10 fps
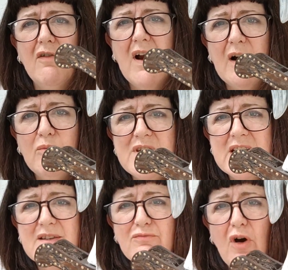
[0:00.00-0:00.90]
around
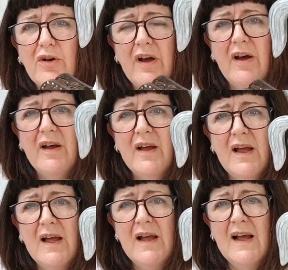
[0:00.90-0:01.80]
his rocker.
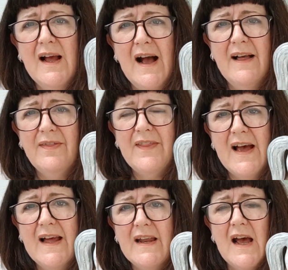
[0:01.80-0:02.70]
And
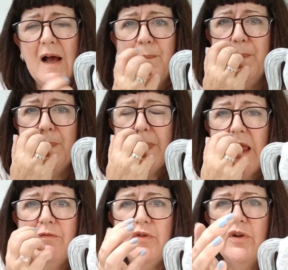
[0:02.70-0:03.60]
then
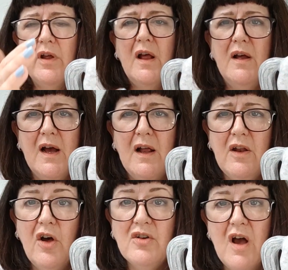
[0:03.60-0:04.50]
I've done a
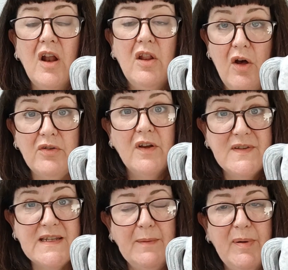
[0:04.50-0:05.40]
lot of
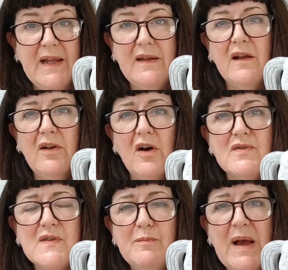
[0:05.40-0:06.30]
stippling.
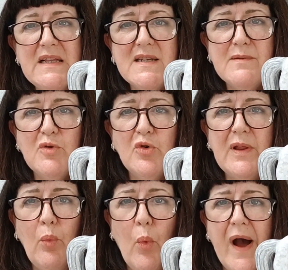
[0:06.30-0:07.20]
So I painted him all
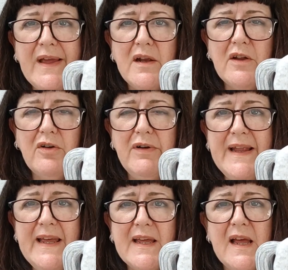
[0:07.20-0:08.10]
in white
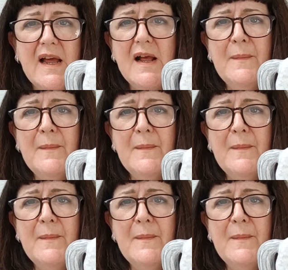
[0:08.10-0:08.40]
acrylic.